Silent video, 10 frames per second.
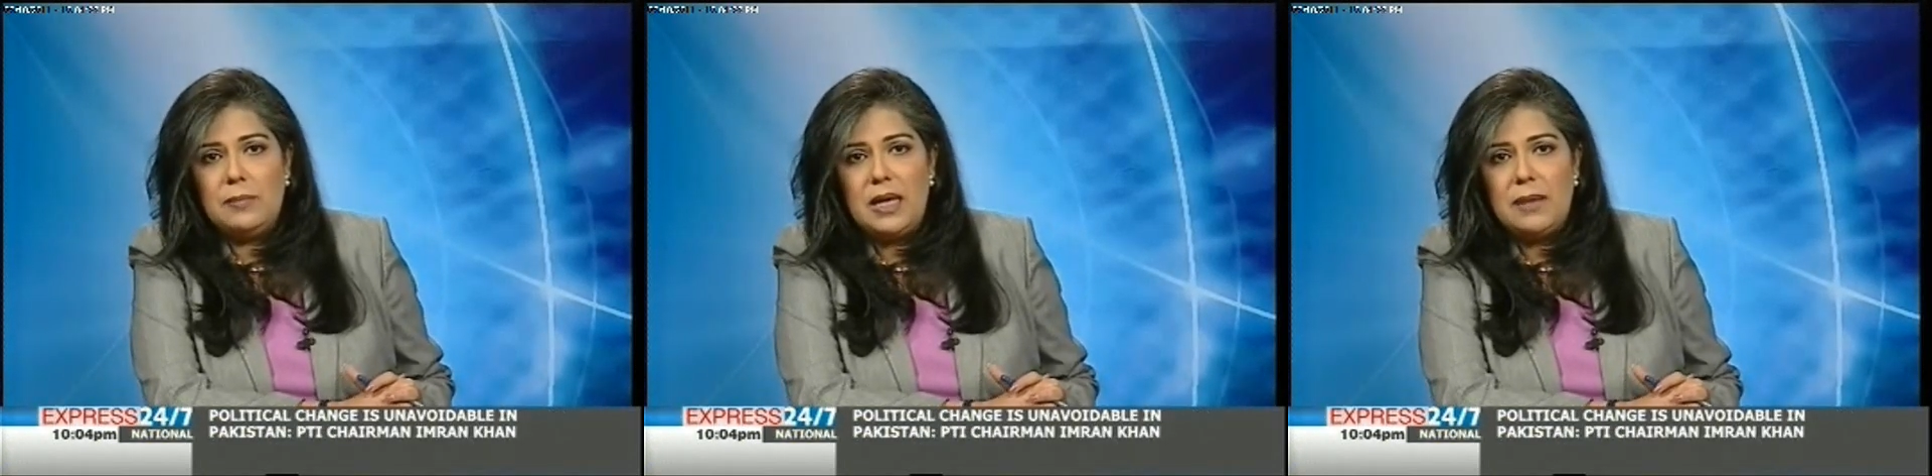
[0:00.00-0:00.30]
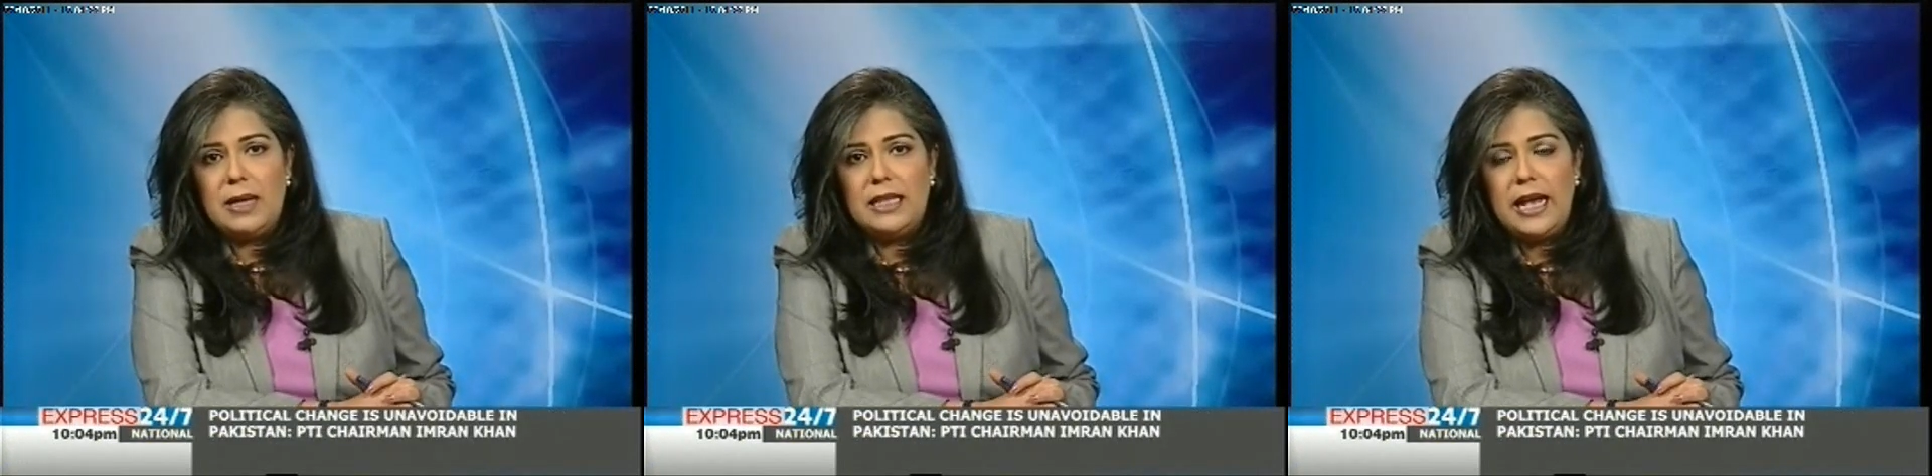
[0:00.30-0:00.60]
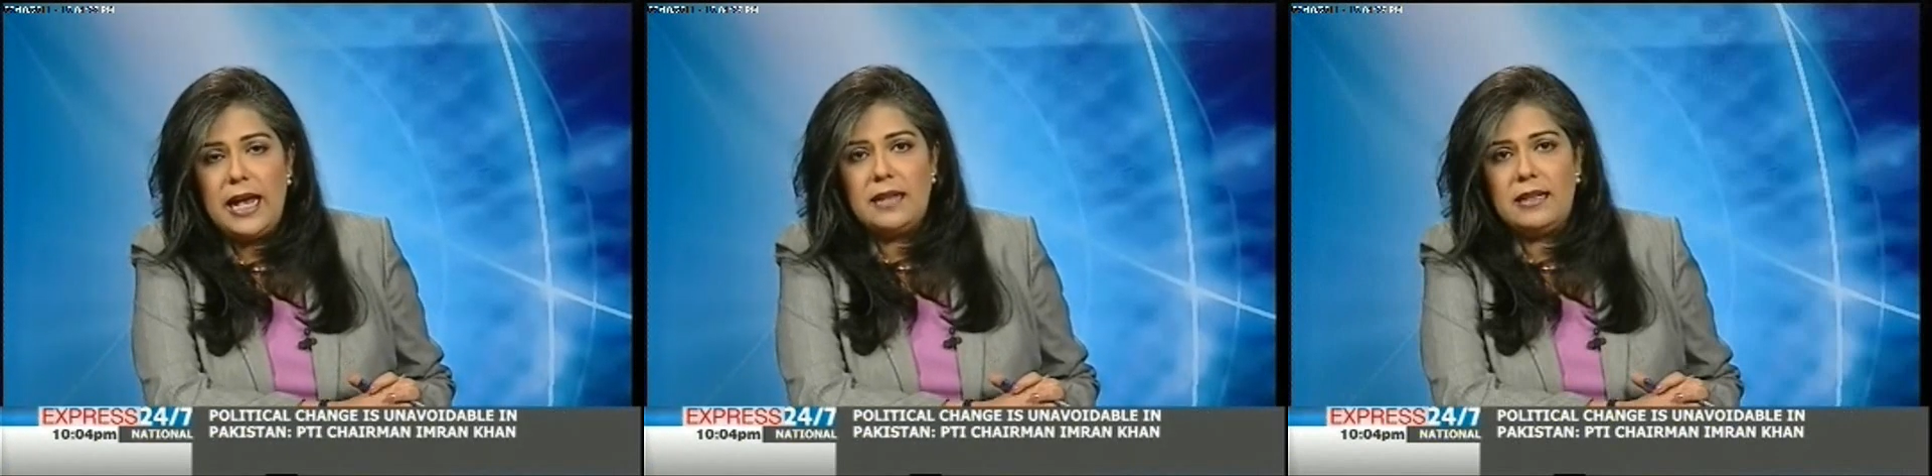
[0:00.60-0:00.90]
The
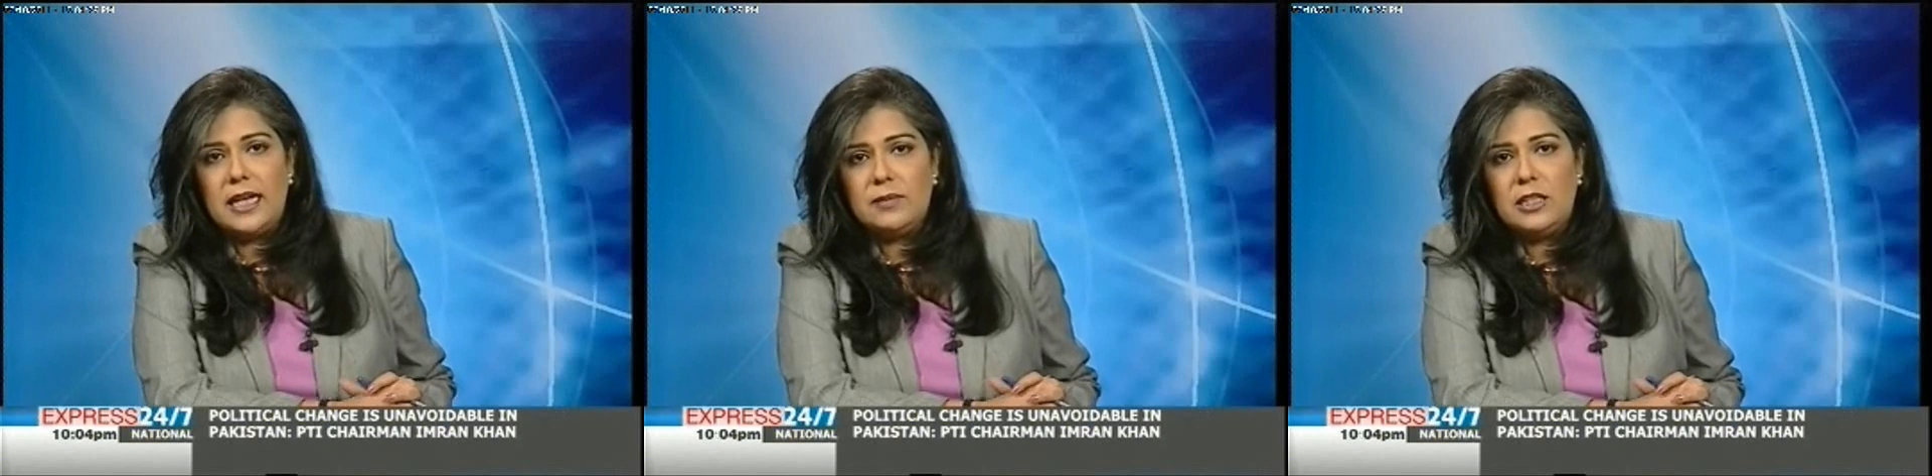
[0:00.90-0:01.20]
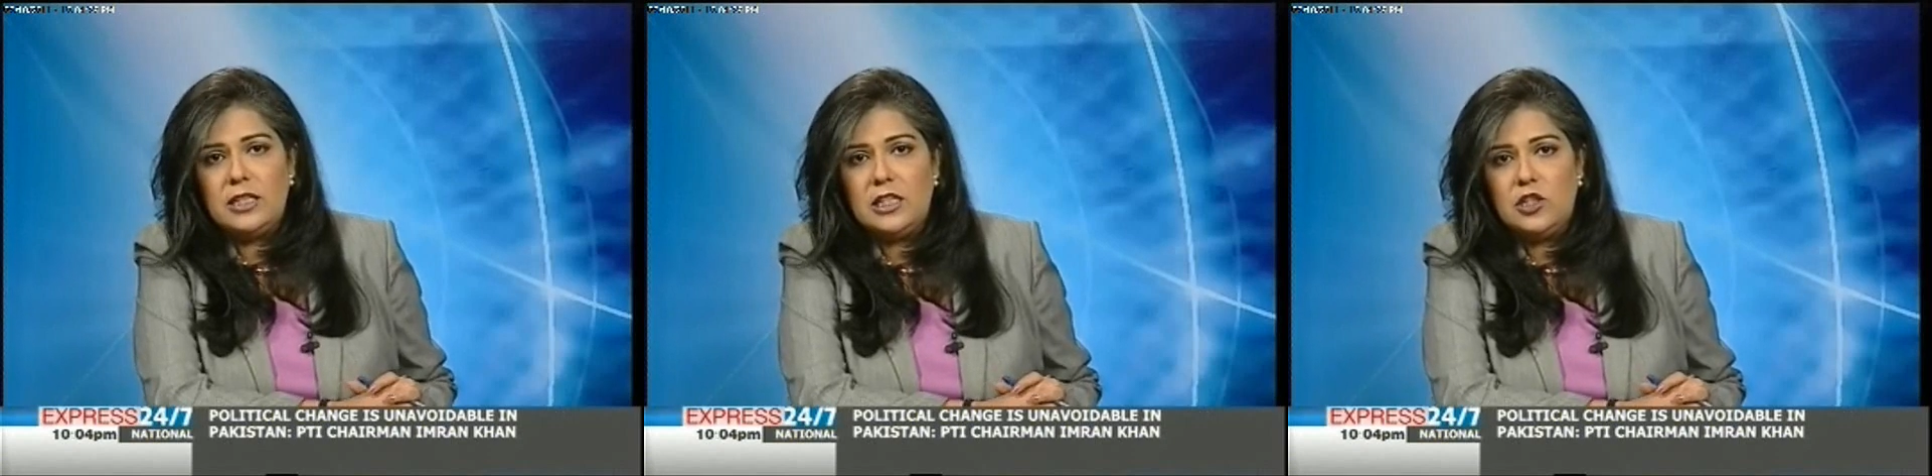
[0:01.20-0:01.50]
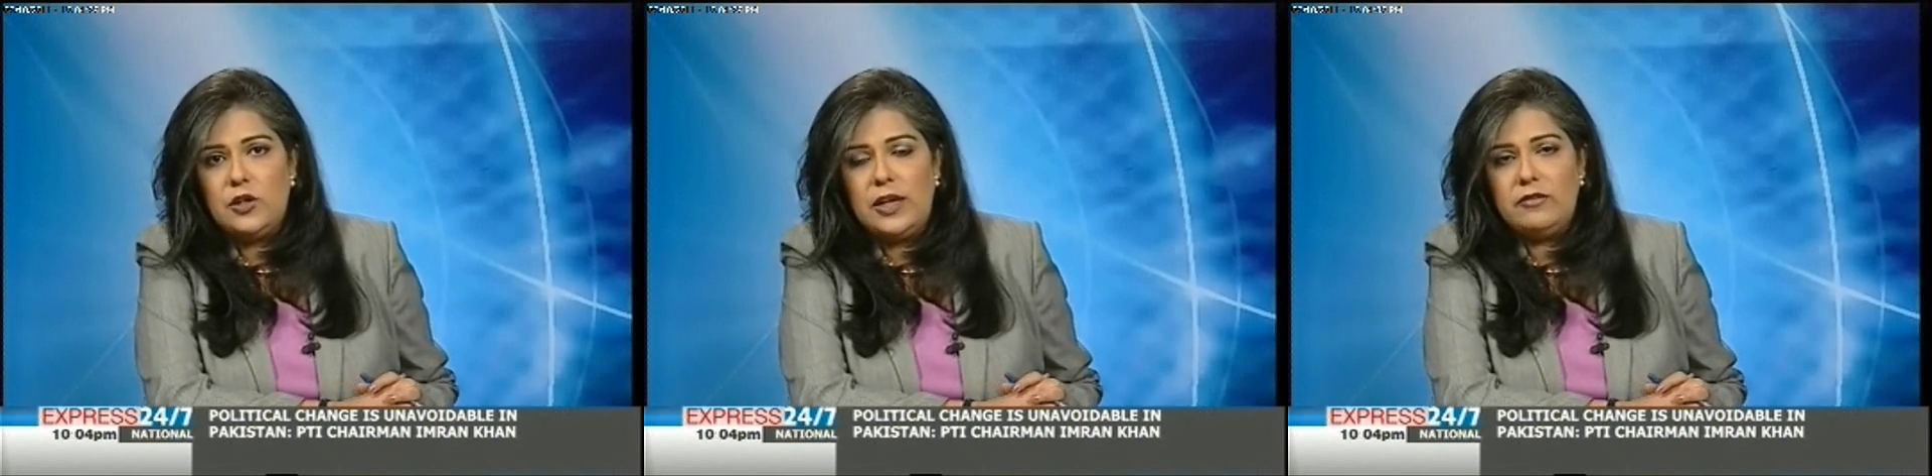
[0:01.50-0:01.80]
PML-N has been
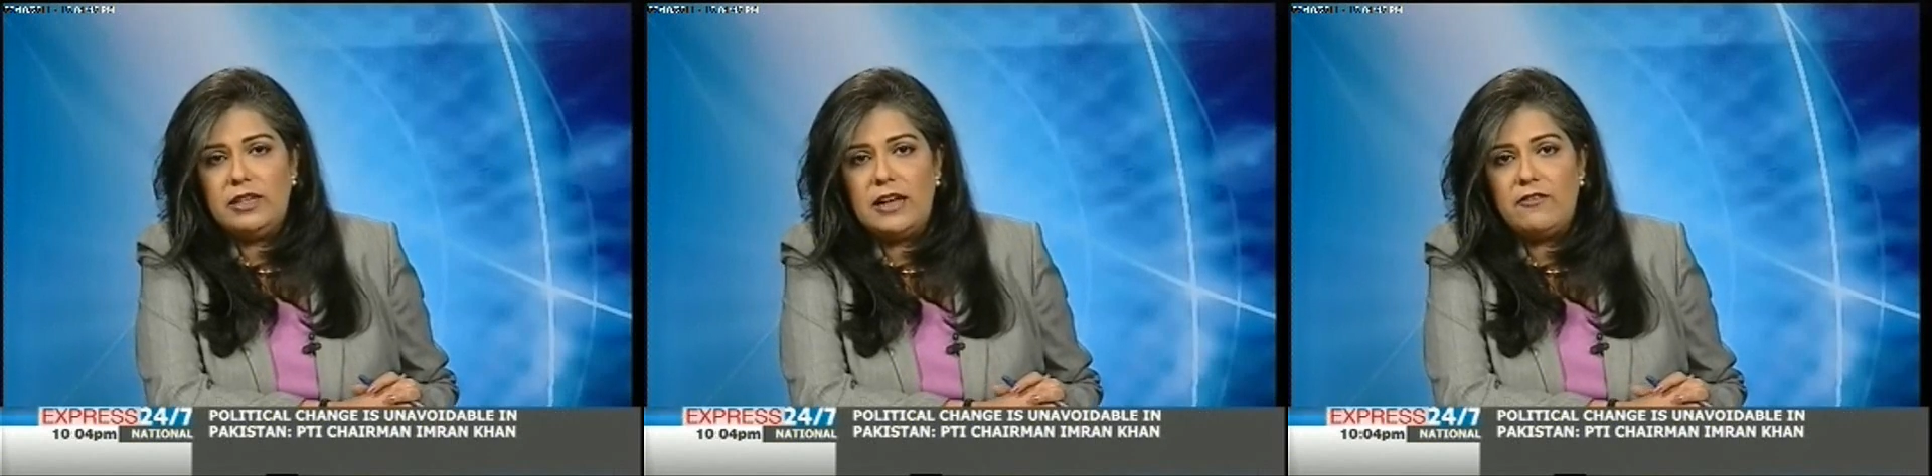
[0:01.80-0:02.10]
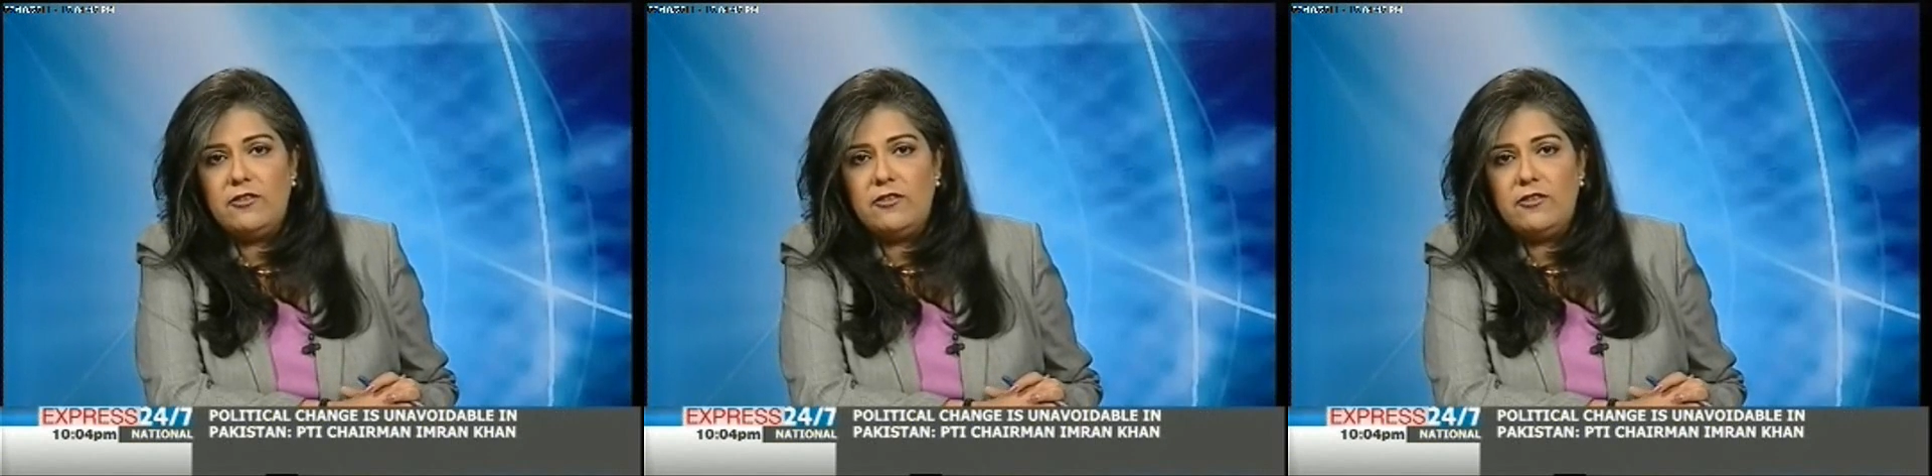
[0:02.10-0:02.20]
continuing with their